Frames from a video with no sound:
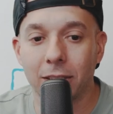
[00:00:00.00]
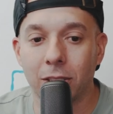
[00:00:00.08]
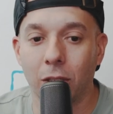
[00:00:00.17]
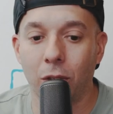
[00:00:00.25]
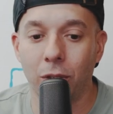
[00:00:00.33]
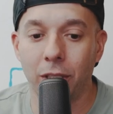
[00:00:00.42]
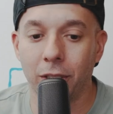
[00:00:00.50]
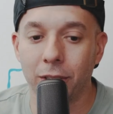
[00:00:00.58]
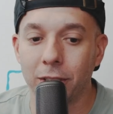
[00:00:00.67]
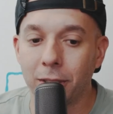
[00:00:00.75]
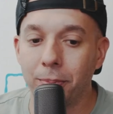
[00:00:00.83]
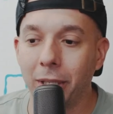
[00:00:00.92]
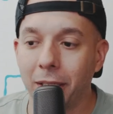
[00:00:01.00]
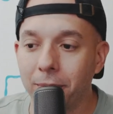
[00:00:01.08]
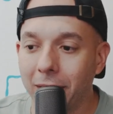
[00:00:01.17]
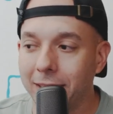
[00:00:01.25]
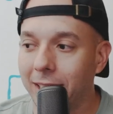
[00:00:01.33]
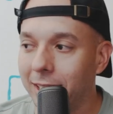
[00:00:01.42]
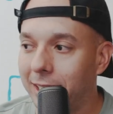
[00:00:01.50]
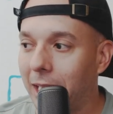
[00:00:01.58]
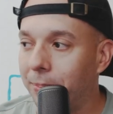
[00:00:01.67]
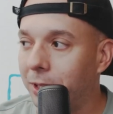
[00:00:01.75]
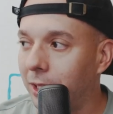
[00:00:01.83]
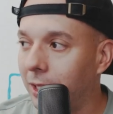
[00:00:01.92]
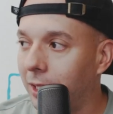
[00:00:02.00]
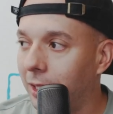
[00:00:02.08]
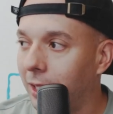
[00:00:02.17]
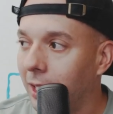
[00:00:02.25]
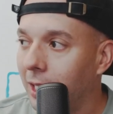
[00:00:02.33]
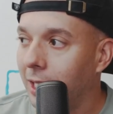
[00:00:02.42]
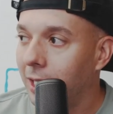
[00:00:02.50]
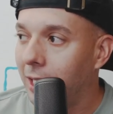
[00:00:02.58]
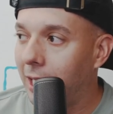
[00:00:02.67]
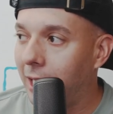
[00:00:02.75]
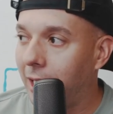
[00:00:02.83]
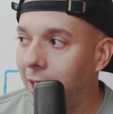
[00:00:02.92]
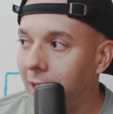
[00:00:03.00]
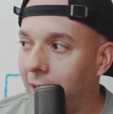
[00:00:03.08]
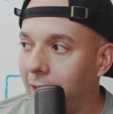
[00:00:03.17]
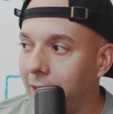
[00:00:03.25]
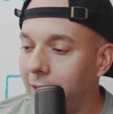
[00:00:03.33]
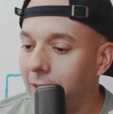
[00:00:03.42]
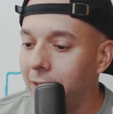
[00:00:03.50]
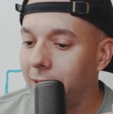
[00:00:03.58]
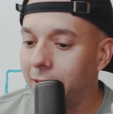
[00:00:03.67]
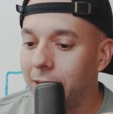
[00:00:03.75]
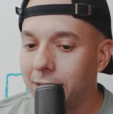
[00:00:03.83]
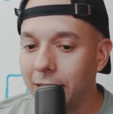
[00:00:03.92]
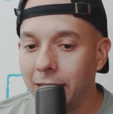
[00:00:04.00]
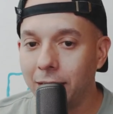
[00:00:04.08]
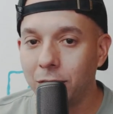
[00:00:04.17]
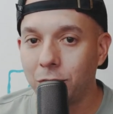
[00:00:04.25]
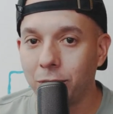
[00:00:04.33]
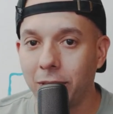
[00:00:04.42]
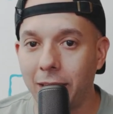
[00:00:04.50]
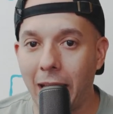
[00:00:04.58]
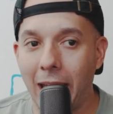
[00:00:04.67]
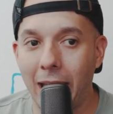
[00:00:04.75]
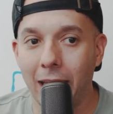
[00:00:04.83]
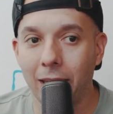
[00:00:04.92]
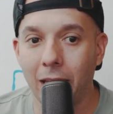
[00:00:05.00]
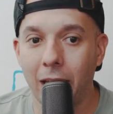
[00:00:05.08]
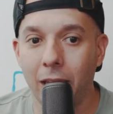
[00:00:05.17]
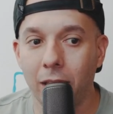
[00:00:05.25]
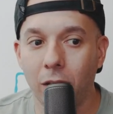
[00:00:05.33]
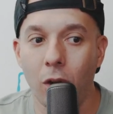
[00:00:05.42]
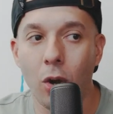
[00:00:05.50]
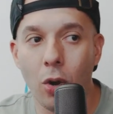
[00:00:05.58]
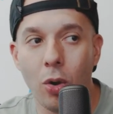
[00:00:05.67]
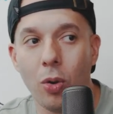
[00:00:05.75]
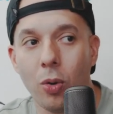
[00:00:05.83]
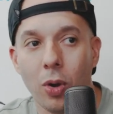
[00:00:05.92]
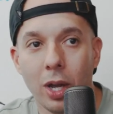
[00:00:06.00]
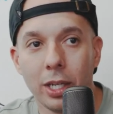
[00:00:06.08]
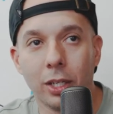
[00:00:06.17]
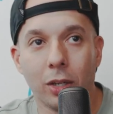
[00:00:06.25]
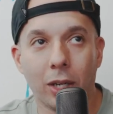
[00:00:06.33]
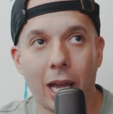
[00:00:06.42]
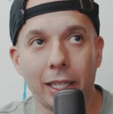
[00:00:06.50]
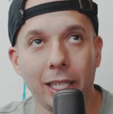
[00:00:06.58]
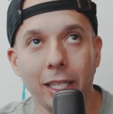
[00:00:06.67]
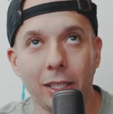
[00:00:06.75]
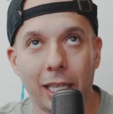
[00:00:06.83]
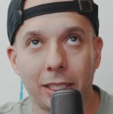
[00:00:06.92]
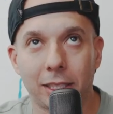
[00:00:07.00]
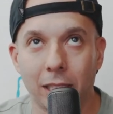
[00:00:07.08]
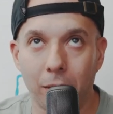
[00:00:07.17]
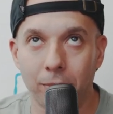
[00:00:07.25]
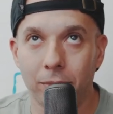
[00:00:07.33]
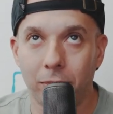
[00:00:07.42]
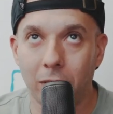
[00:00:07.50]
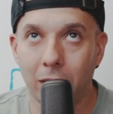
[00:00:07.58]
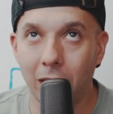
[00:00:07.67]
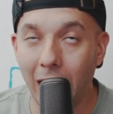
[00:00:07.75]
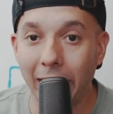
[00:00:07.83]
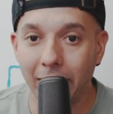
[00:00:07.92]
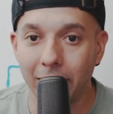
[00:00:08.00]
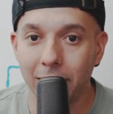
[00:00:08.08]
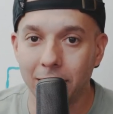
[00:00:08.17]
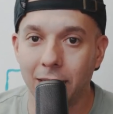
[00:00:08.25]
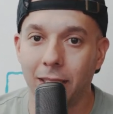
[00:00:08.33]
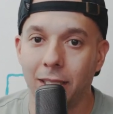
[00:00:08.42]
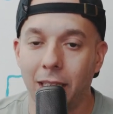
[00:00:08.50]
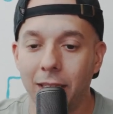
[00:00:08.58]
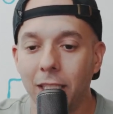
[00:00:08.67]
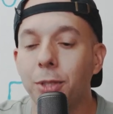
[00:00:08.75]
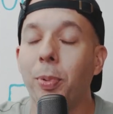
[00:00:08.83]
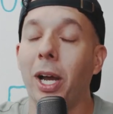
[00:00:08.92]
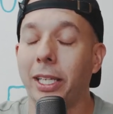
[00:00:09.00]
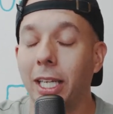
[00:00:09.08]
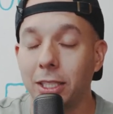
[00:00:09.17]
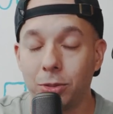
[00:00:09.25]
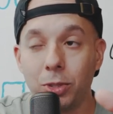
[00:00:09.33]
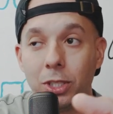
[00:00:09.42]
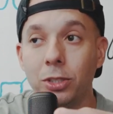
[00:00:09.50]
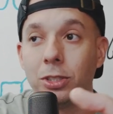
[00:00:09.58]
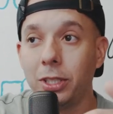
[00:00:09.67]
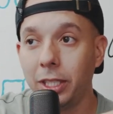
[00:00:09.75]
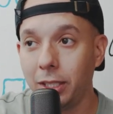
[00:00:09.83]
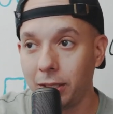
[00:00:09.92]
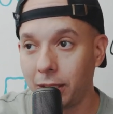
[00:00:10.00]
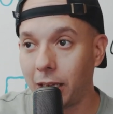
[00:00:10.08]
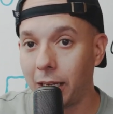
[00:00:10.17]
So, there's a big misconception in this industry that I think some clients, and in this podcast, we usually